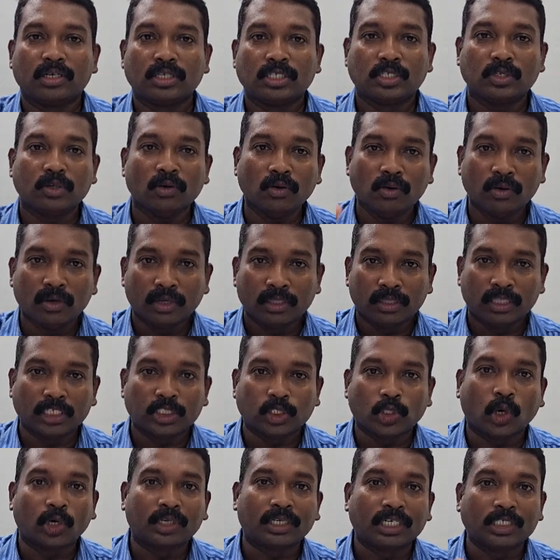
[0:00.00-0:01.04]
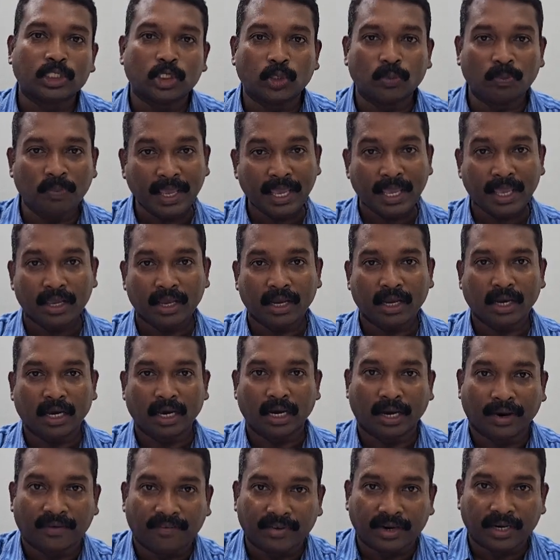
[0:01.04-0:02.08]
So the total should be
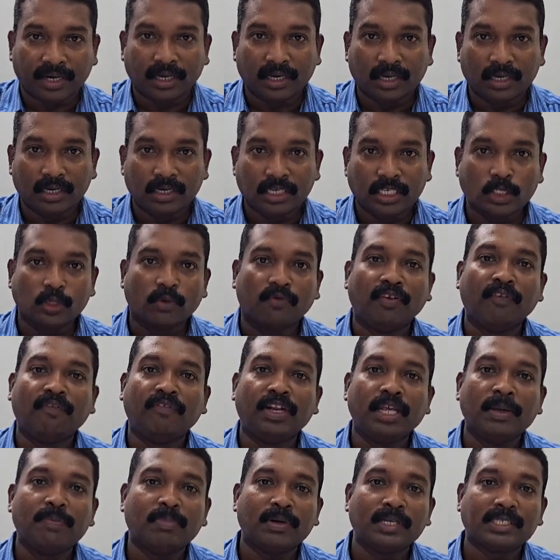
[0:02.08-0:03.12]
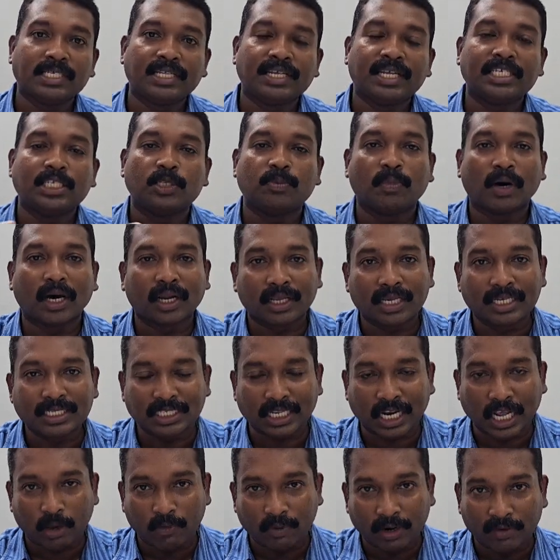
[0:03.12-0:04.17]
100. So 50 percentage mark
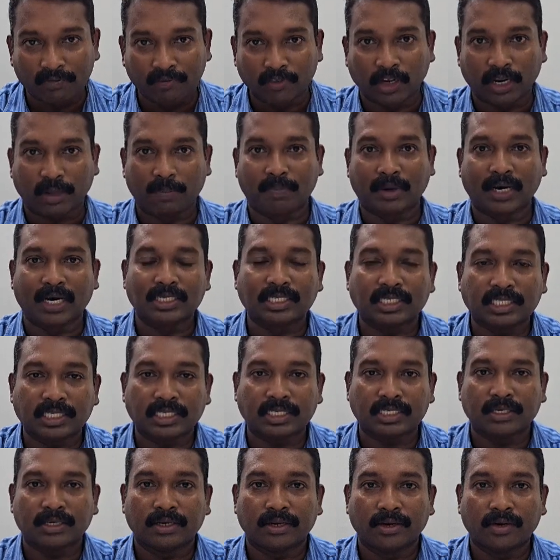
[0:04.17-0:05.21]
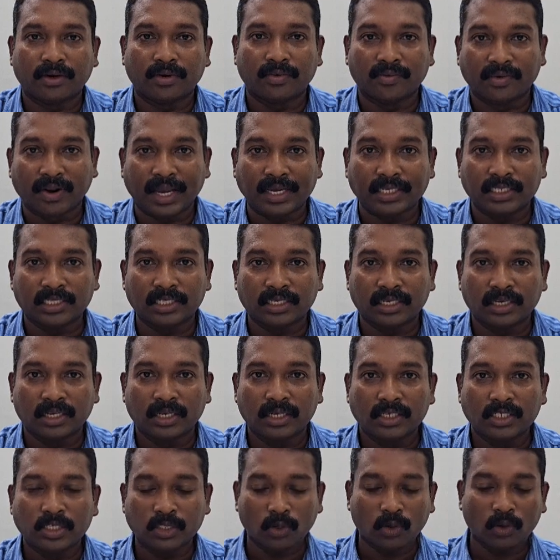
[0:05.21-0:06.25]
is required for a pass, right?
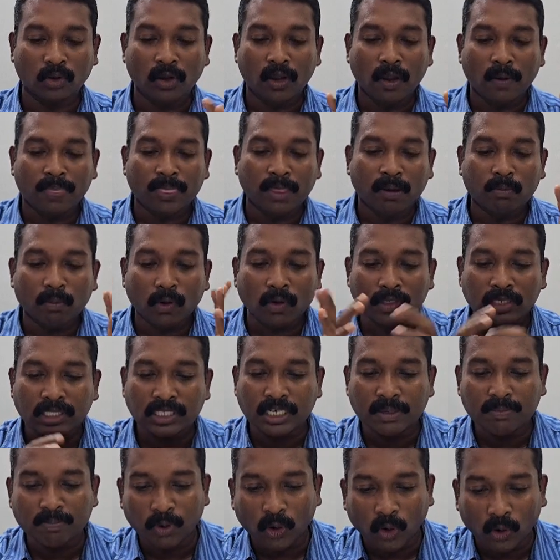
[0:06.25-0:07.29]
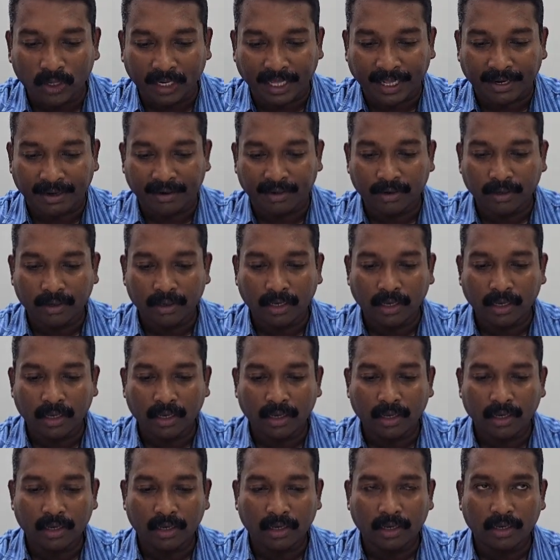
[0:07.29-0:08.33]
So the most important
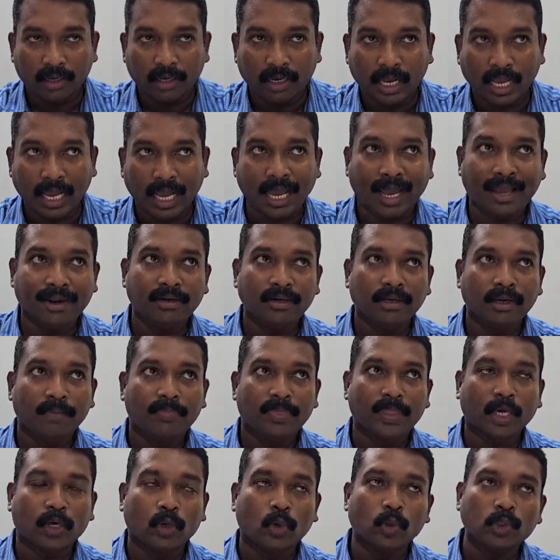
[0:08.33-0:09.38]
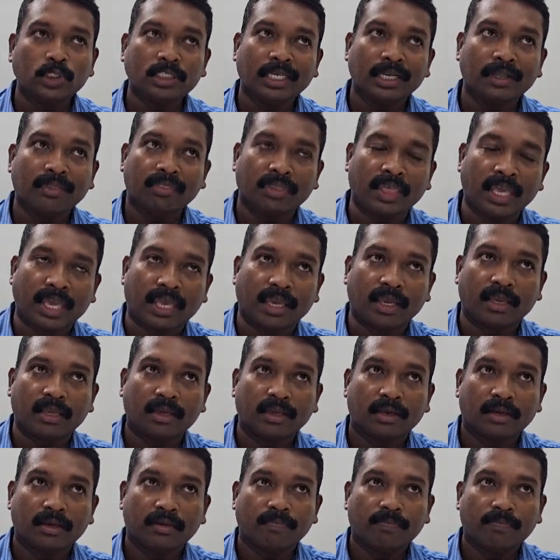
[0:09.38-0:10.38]
and the crucial thing